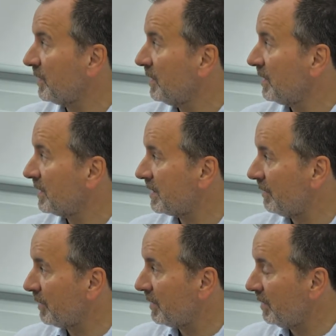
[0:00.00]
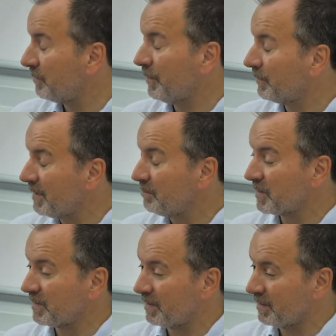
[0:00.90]

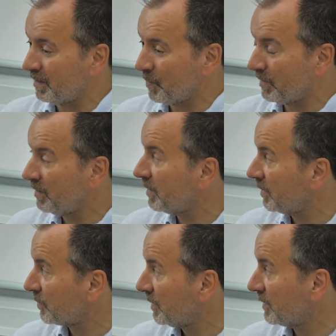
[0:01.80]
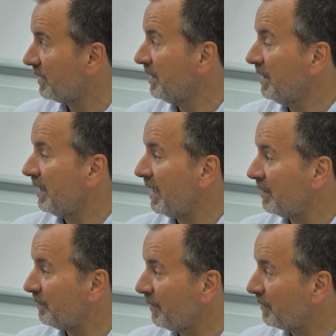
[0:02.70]
15% are within countries,
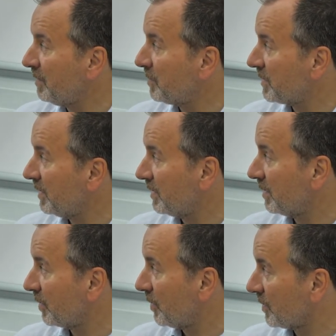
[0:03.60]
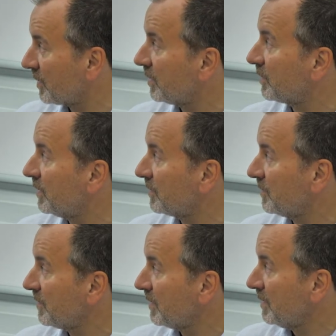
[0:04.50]
and 15% are across countries.
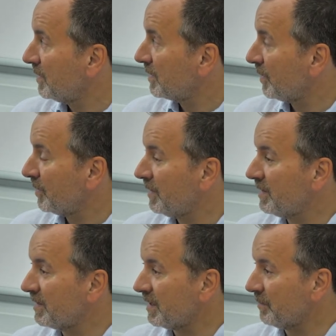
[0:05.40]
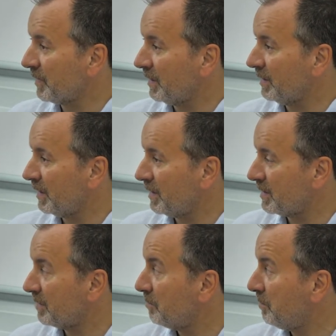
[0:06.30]
So this is something that
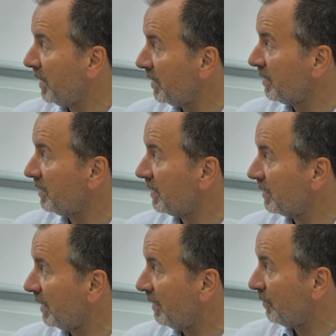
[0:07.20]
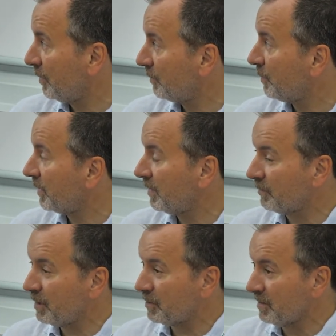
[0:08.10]
is bigger at the level of within
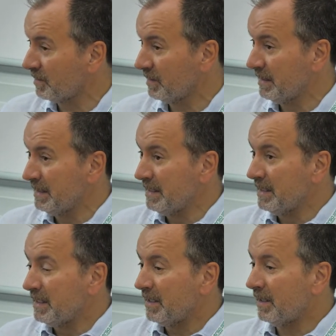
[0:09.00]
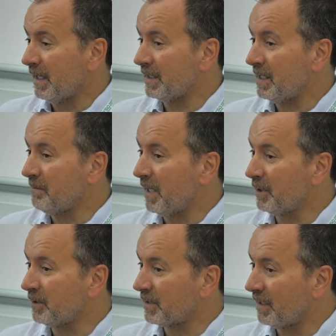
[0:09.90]
region, that it might
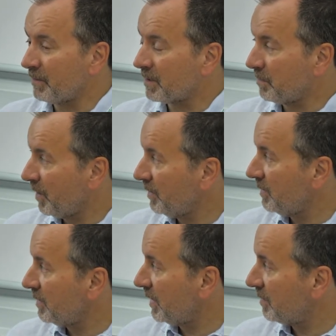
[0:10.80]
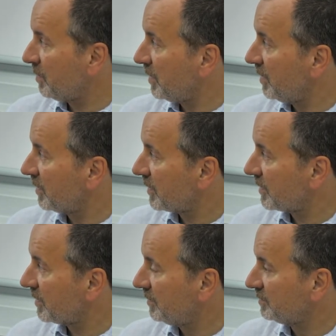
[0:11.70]
not have exploded yet
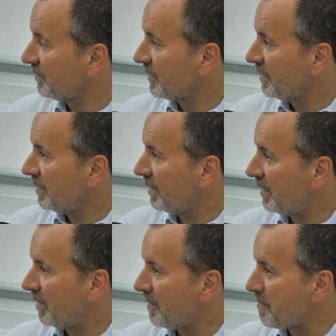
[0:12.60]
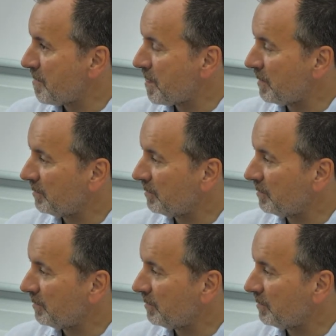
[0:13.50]
because there